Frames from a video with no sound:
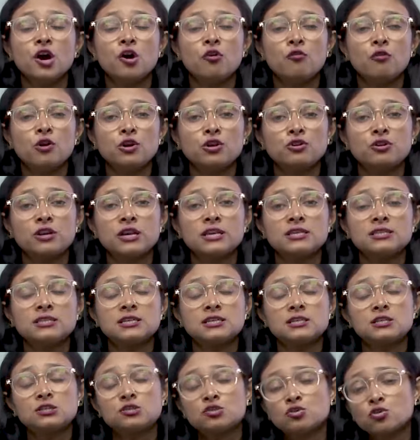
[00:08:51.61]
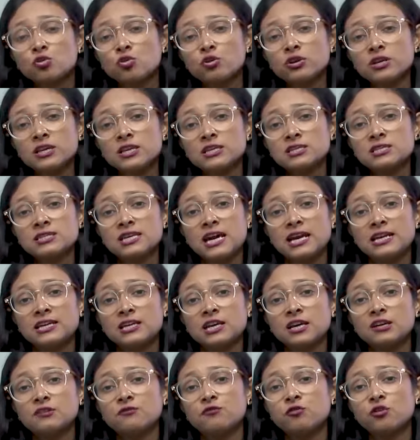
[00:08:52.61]
what you can say, storage that
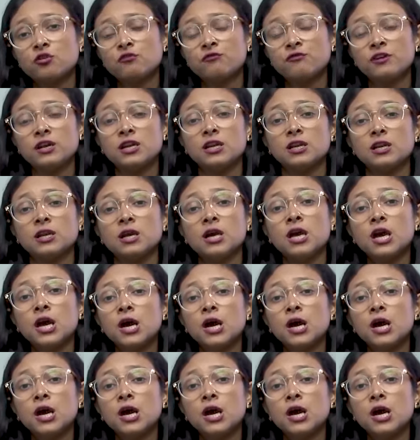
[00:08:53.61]
can fulfill.